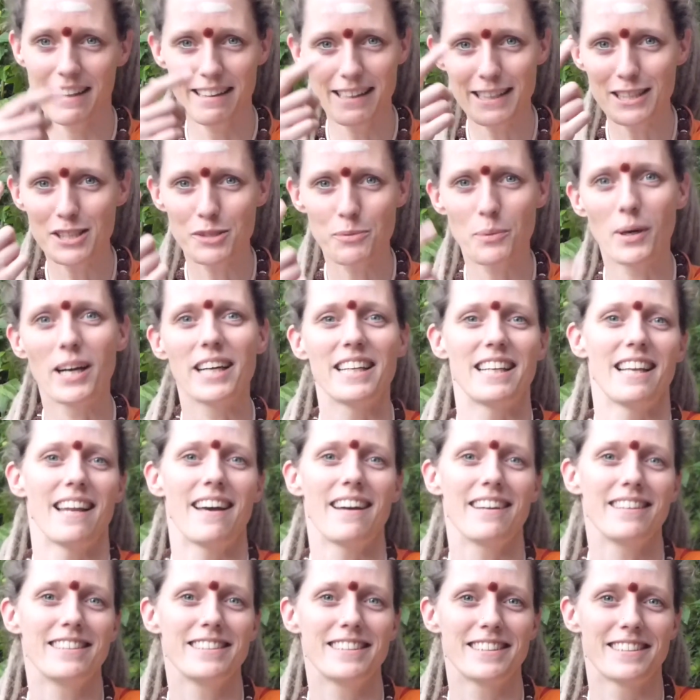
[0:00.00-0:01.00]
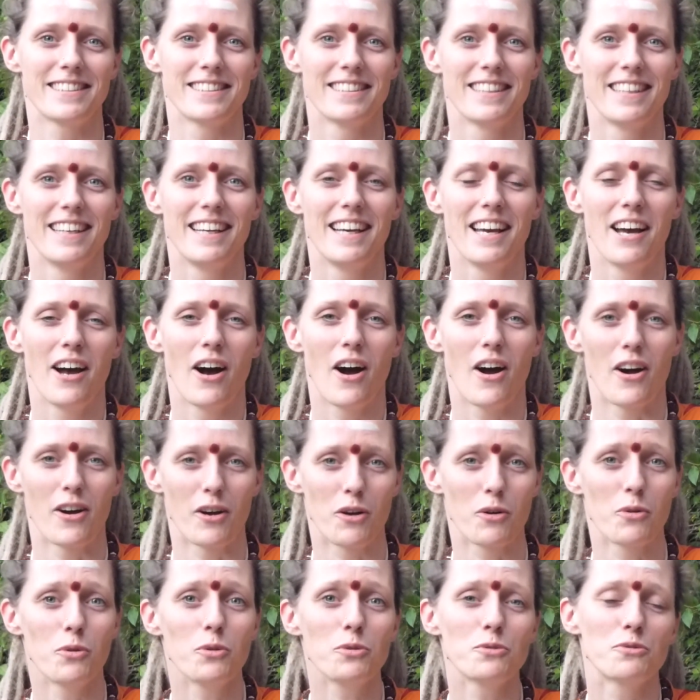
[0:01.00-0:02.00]
These white lines are
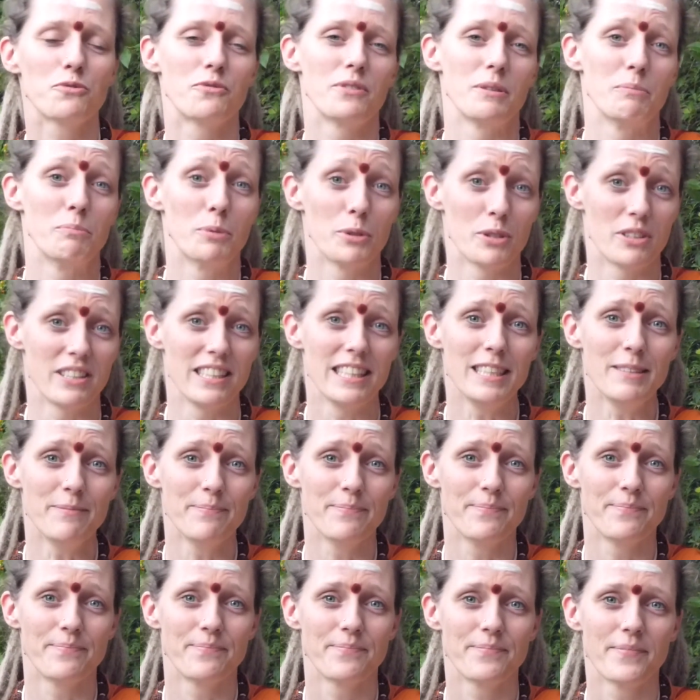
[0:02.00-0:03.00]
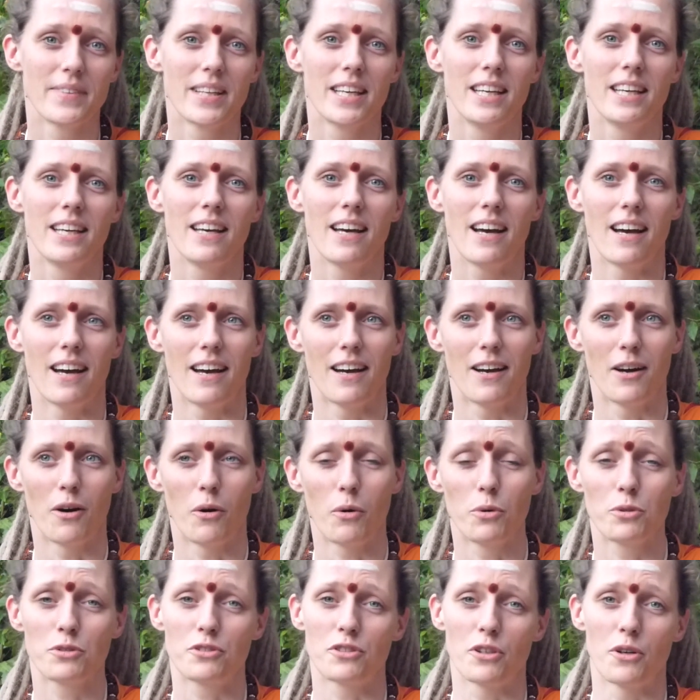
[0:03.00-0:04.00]
called Vibuthi,
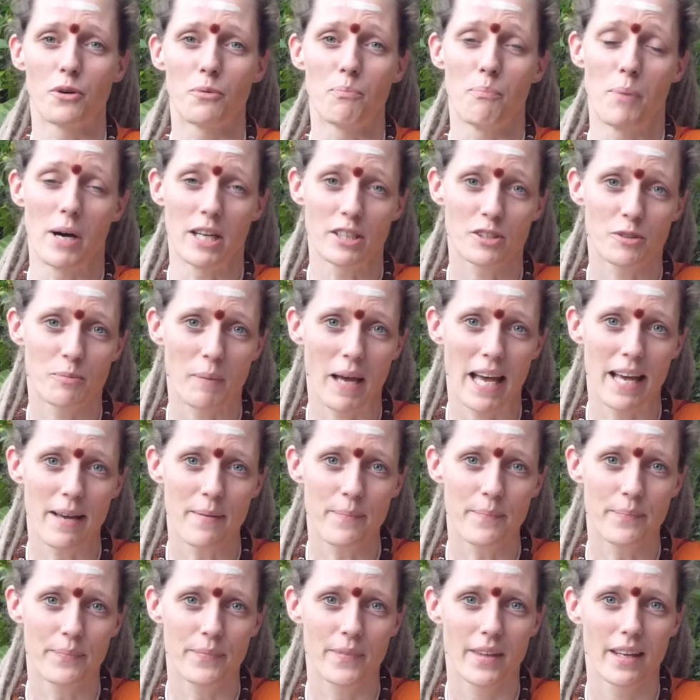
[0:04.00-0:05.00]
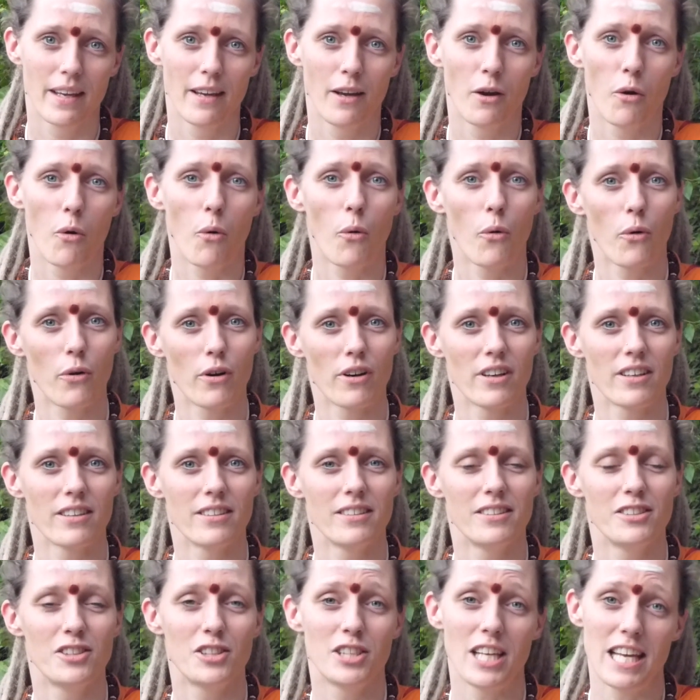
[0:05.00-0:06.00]
also Bhasma,
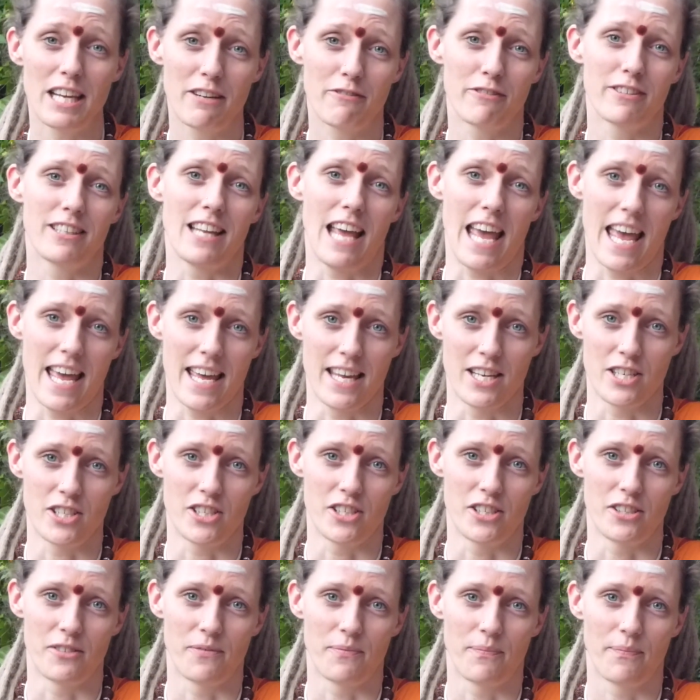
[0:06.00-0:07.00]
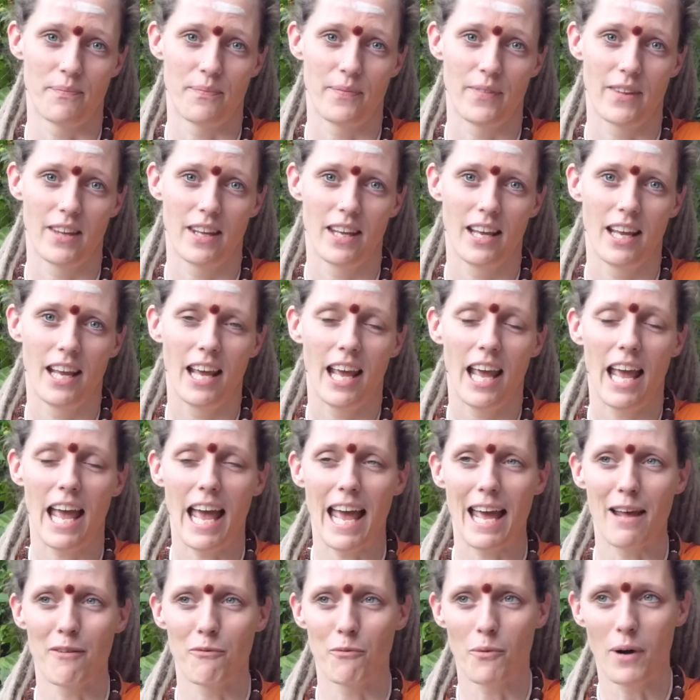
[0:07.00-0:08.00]
or sacred ash.
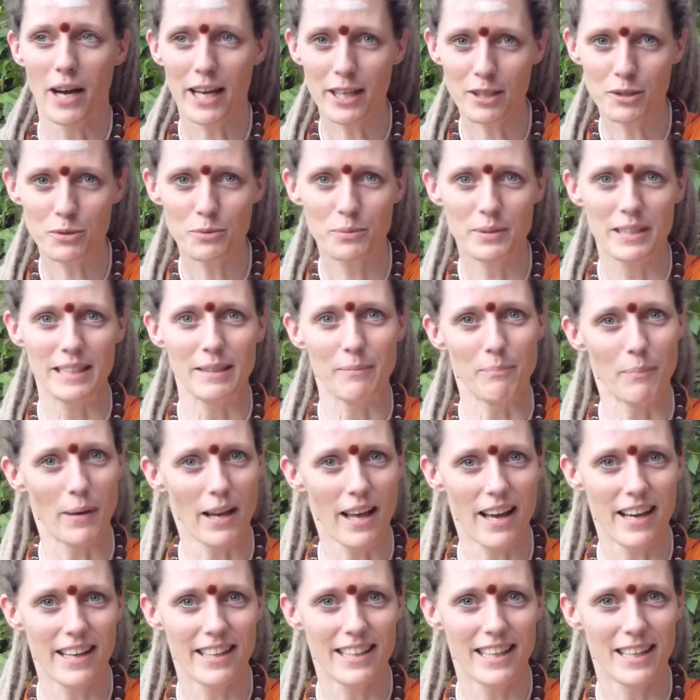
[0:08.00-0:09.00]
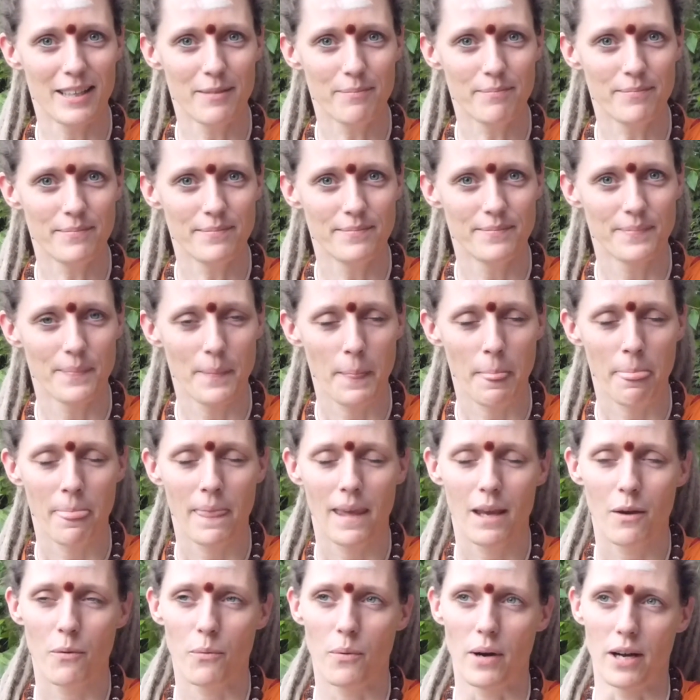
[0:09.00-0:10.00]
And why do we apply them?
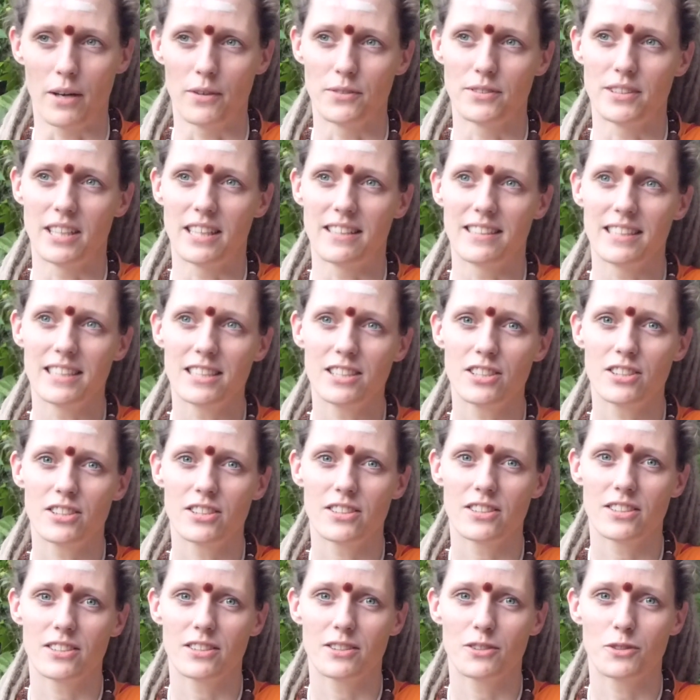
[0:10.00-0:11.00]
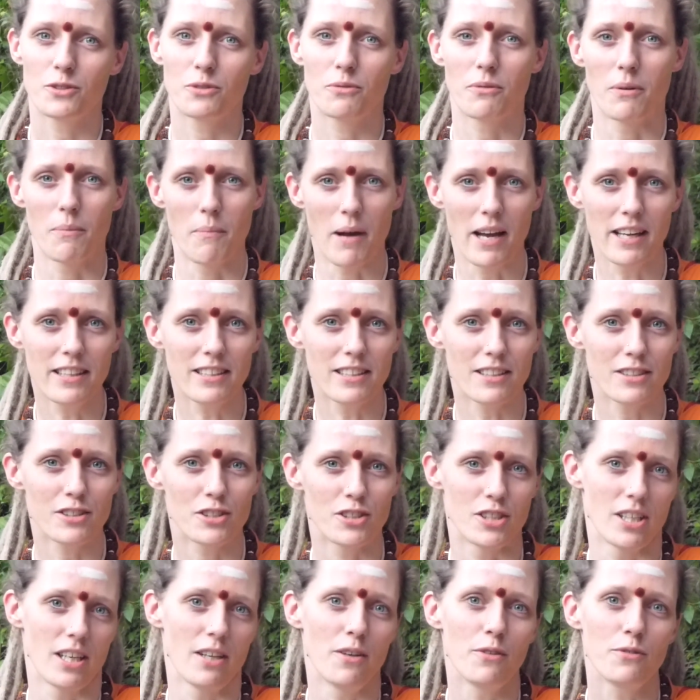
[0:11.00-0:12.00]
Well, that is to remind
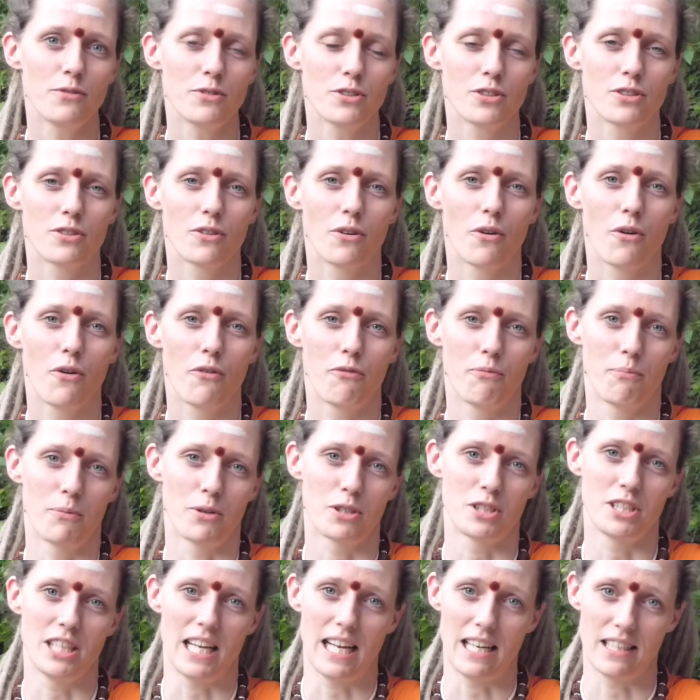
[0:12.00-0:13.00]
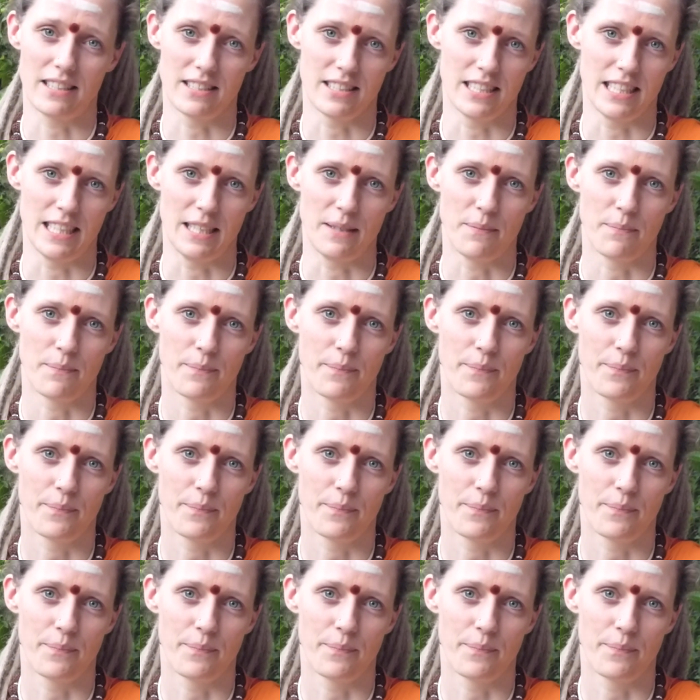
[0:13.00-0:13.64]
ourselves of mortality.